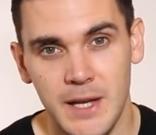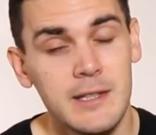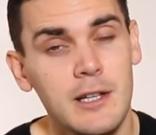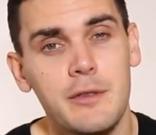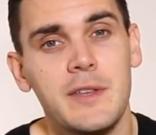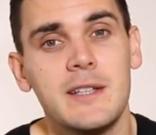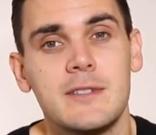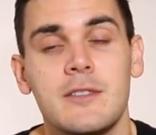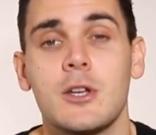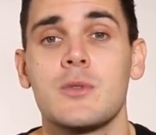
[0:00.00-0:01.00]
and they'll think
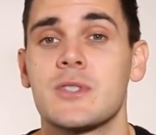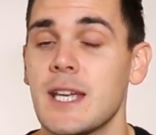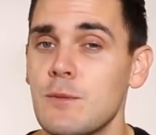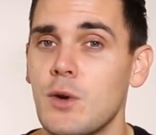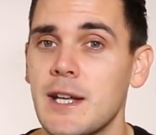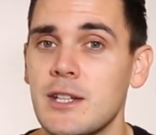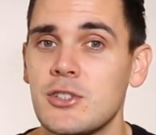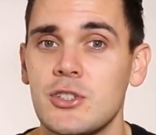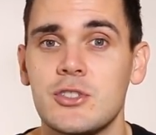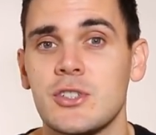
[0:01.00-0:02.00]
that those same riders
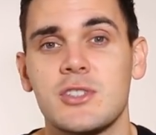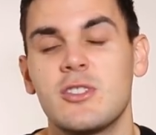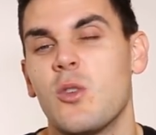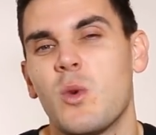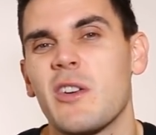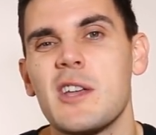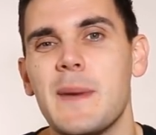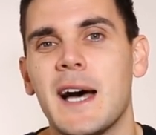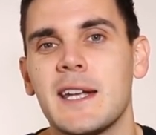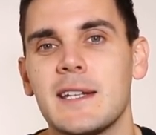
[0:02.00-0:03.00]
should just not worry
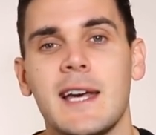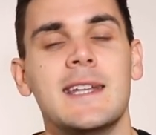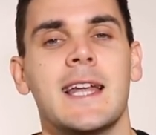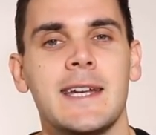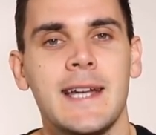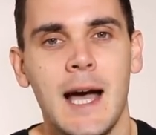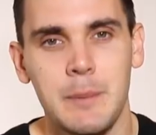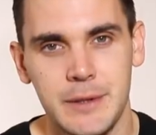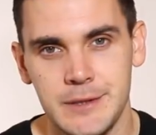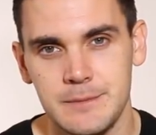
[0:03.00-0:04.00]
about it and let it
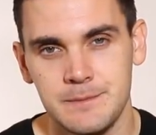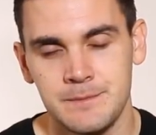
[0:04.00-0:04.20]
happen.